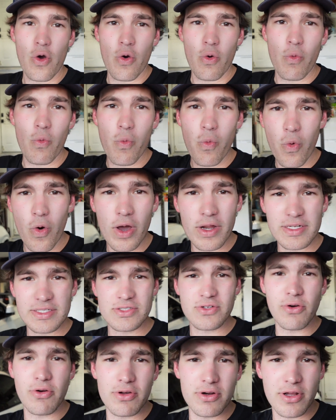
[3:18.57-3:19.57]
What is
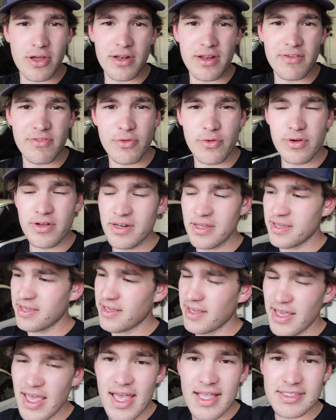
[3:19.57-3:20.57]
going on, everyone?
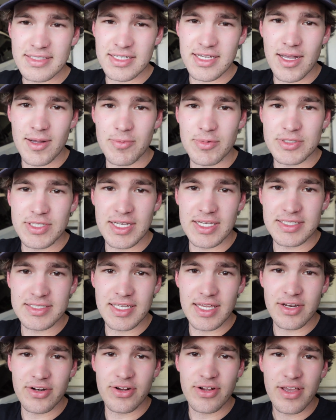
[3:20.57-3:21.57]
It's a couple days
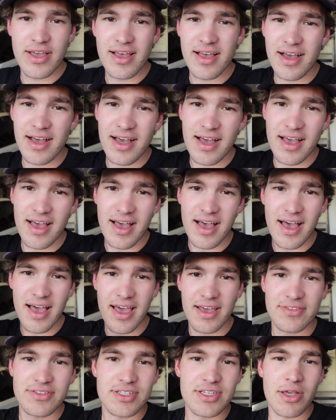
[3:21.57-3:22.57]
later.
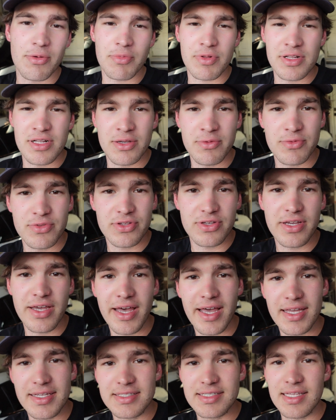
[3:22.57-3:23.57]
I have to come clean with you
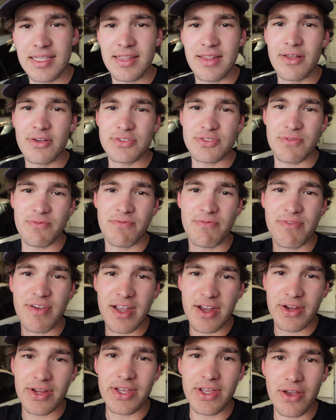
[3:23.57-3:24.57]
guys. There's some
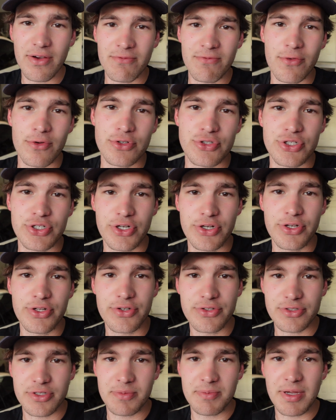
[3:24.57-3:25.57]
very unfortunate
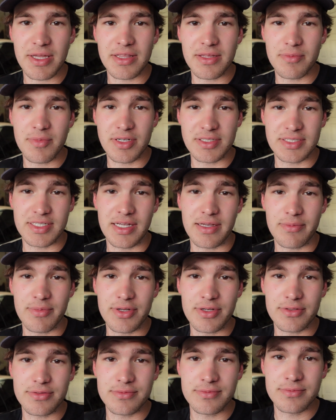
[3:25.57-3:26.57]
news about the Mustang
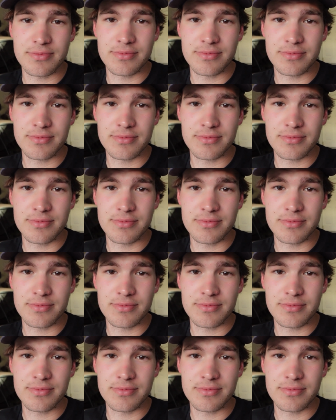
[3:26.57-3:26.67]
build.